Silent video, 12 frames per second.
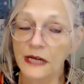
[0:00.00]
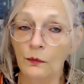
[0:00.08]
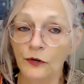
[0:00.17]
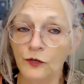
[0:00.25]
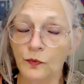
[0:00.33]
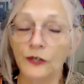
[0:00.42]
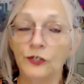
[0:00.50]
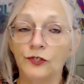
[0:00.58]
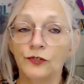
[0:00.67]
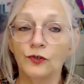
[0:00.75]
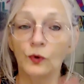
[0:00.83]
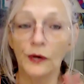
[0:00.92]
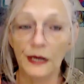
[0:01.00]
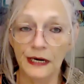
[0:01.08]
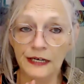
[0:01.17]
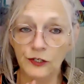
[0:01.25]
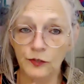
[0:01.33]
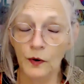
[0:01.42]
that which brings you joy in
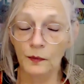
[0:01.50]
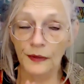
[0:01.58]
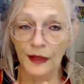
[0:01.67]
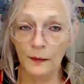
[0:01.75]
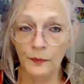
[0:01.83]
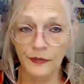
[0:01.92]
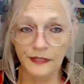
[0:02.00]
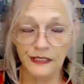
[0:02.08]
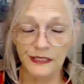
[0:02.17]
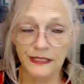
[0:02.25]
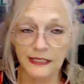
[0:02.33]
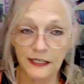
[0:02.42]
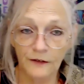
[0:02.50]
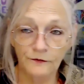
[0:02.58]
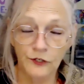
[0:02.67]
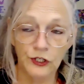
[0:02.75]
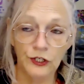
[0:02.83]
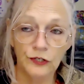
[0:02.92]
each moment that presents itself
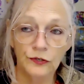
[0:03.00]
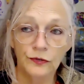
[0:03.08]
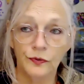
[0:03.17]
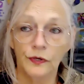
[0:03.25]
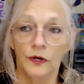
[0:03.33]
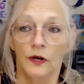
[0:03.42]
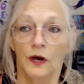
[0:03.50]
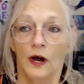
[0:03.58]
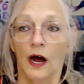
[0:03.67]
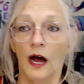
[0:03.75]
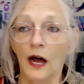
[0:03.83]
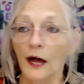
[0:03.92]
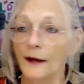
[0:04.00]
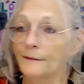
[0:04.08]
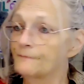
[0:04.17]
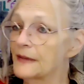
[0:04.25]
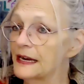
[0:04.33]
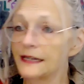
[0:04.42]
to you.
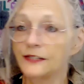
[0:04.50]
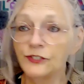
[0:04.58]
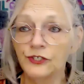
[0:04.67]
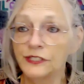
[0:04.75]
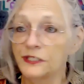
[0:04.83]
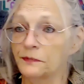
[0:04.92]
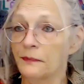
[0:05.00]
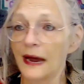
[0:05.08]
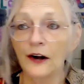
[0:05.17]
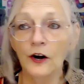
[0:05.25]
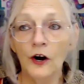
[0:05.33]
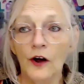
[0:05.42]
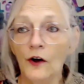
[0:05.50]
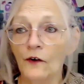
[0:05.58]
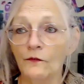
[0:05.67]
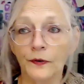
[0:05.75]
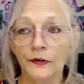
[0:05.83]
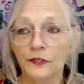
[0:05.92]
It is just a matter
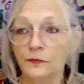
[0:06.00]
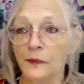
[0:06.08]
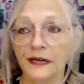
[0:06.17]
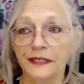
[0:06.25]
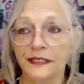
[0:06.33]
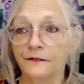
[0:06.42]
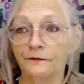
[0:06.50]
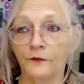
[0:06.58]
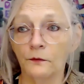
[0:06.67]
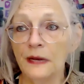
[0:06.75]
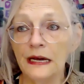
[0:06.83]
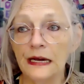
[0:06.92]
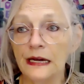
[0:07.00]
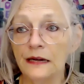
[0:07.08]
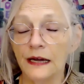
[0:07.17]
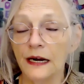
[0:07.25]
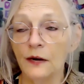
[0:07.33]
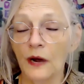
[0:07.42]
of perspective for me,
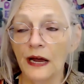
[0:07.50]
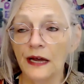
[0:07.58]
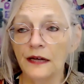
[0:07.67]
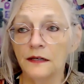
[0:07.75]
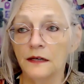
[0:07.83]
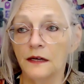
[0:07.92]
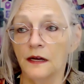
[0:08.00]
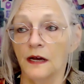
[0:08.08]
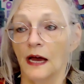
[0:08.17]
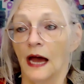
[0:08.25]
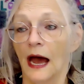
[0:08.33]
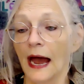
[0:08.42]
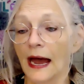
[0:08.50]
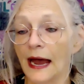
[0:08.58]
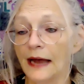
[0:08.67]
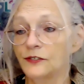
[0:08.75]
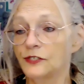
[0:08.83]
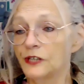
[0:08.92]
anyway.
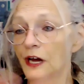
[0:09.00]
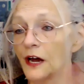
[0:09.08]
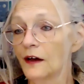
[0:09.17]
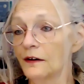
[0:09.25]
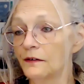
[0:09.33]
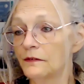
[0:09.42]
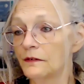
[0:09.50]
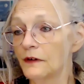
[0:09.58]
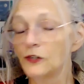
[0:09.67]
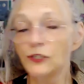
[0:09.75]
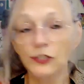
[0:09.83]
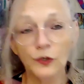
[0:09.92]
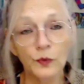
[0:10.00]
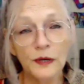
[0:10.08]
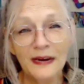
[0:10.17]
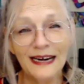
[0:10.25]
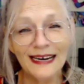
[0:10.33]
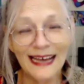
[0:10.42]
And until we
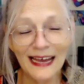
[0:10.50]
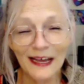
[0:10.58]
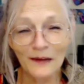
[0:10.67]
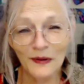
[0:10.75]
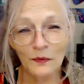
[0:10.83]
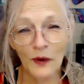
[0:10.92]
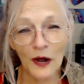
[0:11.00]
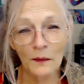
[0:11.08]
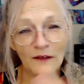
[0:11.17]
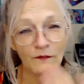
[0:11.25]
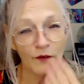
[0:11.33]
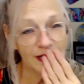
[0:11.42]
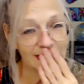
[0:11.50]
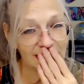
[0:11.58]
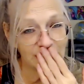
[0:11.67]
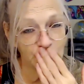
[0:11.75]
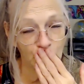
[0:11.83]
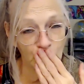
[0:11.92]
meet again, be well, my
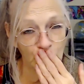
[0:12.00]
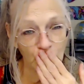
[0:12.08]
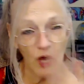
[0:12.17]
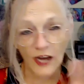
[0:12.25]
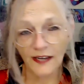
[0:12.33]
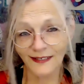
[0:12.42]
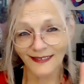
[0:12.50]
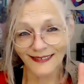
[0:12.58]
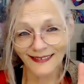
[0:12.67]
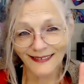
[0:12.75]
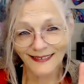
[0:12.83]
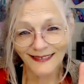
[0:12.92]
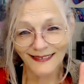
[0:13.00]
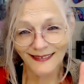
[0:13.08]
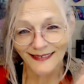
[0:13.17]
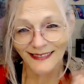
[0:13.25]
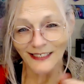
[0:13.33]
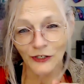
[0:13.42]
friends. Mwah.
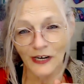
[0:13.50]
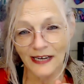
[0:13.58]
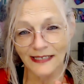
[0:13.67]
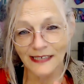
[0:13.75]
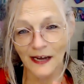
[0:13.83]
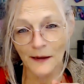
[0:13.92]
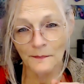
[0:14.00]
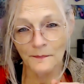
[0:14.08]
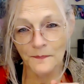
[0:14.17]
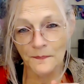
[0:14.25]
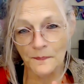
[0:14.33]
Till next time.